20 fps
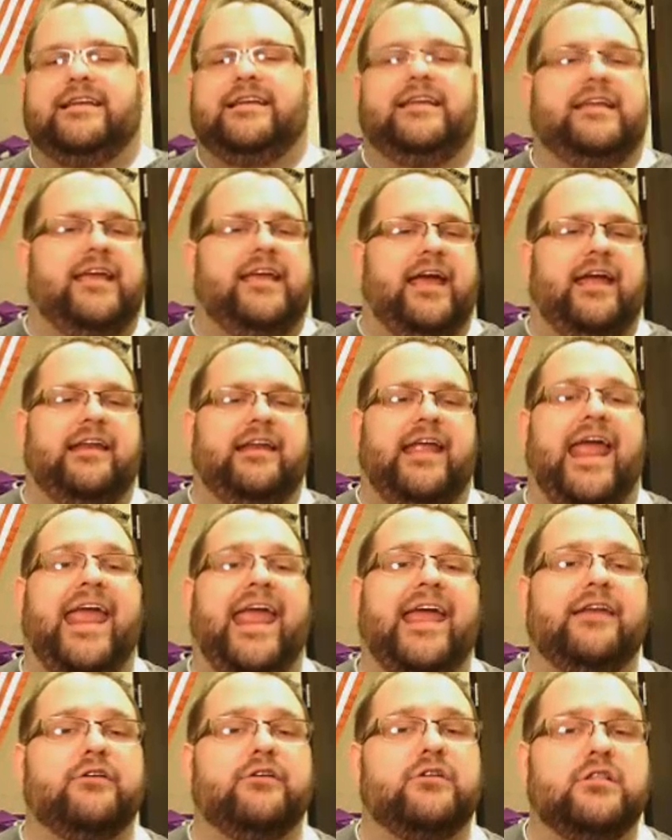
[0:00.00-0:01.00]
can
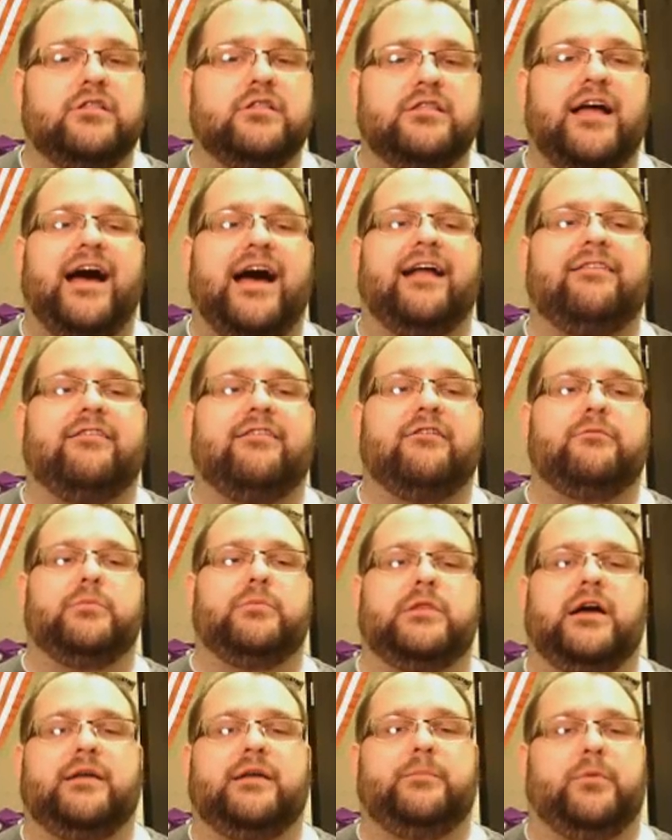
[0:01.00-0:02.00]
handle lots of
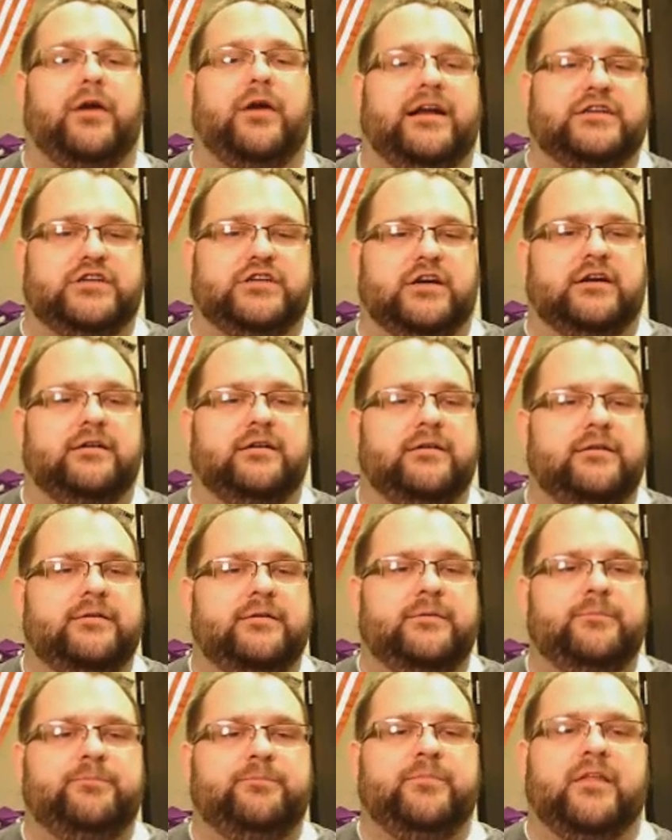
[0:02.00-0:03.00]
blood pressure.
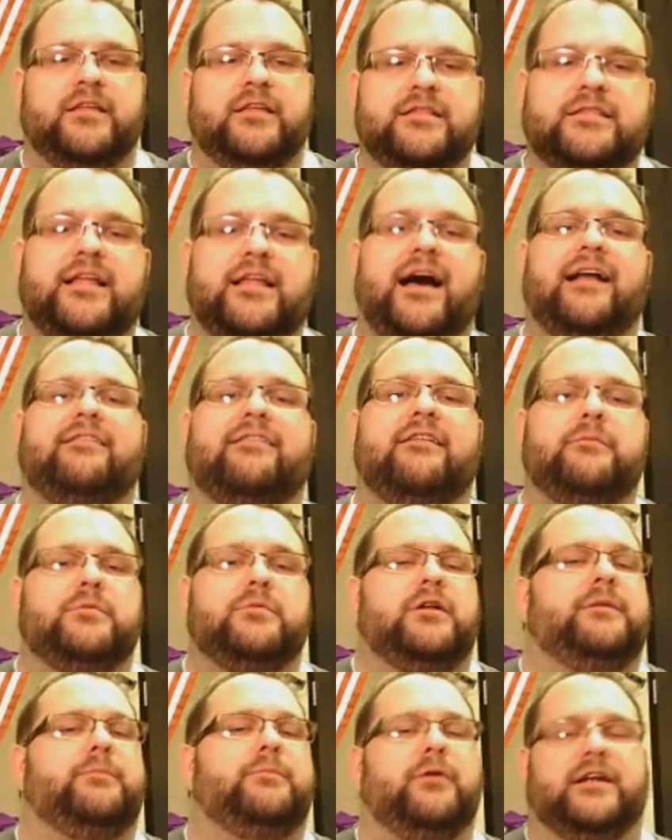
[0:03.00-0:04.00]
Lots of
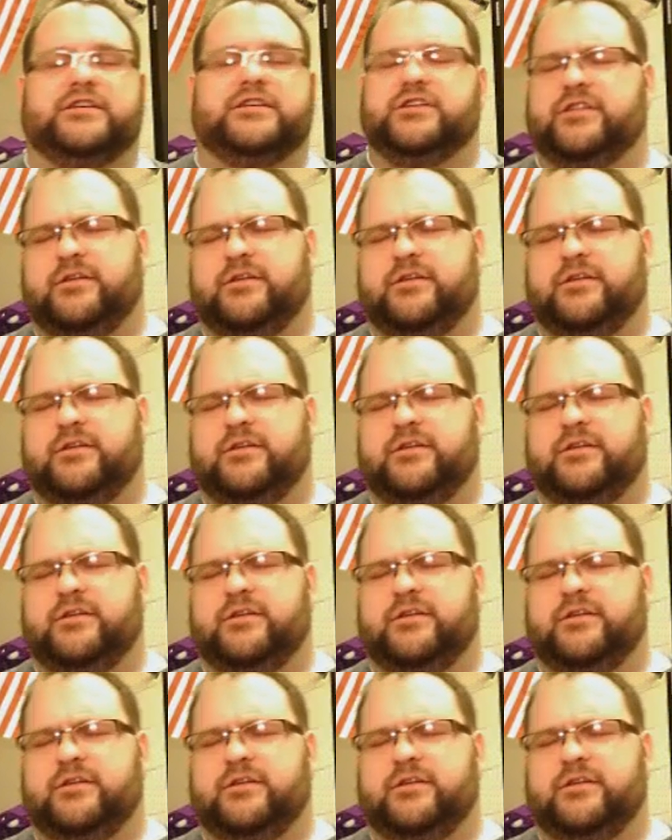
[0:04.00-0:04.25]
blood pressure. The